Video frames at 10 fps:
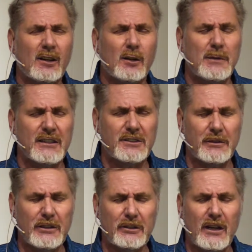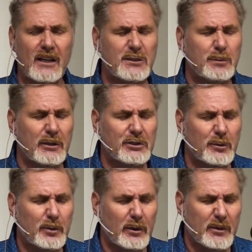elements for your high
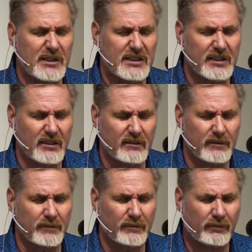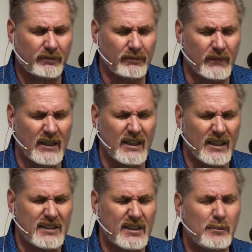spiritual purpose.
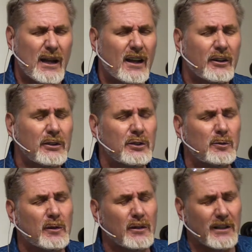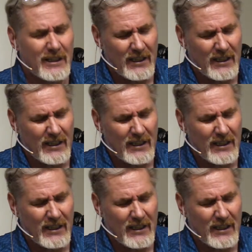That somehow you will